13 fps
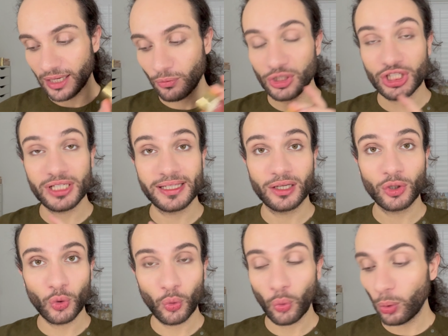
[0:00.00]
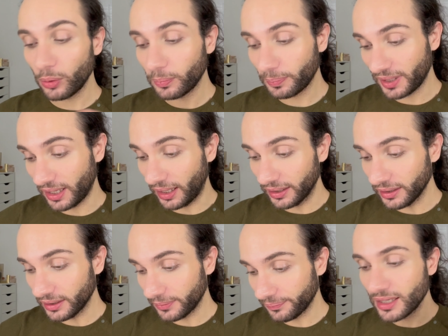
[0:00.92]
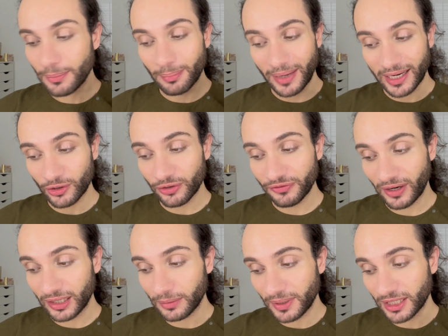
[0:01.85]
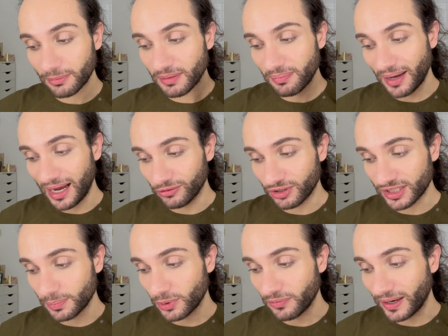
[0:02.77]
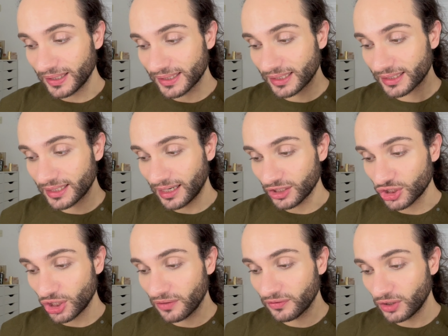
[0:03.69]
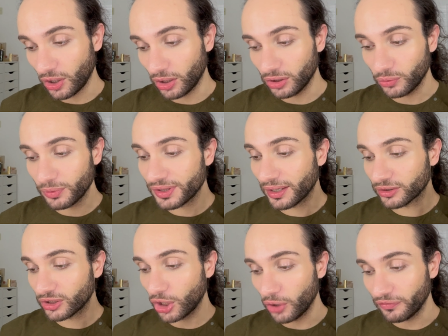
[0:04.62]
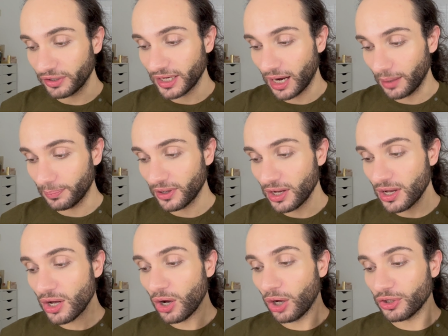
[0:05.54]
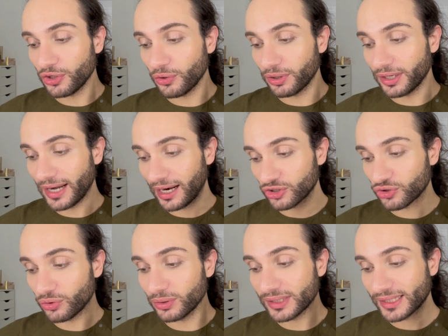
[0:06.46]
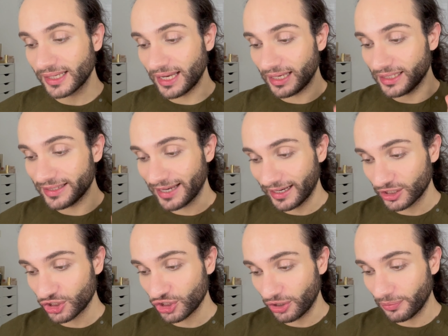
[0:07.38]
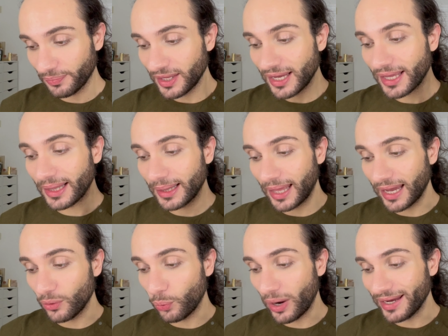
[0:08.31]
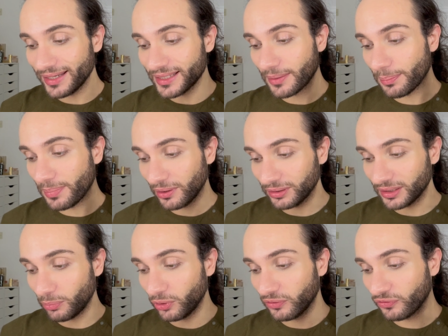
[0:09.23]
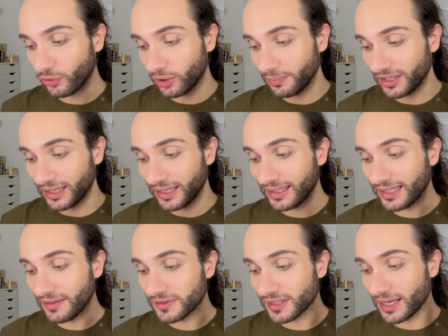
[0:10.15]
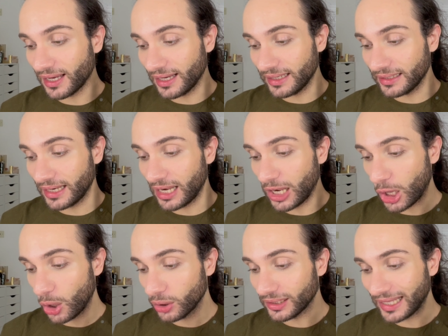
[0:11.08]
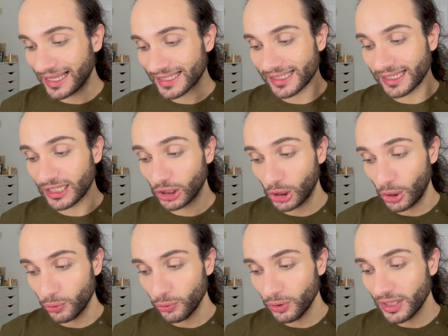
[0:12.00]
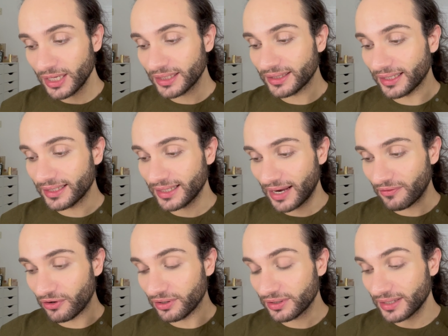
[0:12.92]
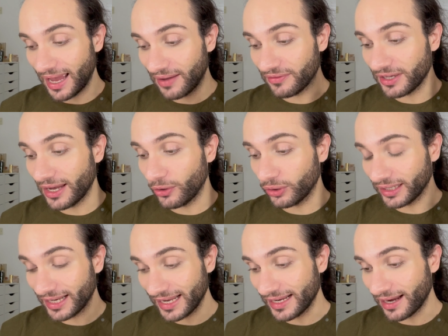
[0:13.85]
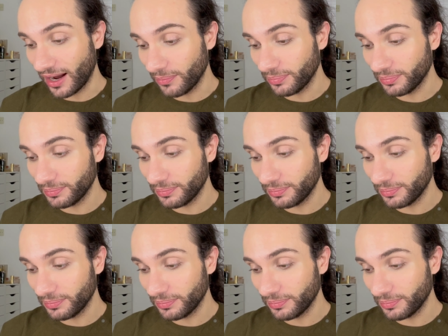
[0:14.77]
which is a cool pink. Microfine pigment powders provides a touch of color without covering up your natural skin texture. Lightweight, buildable formula leaves a long-lasting glow that never heavy or cakey.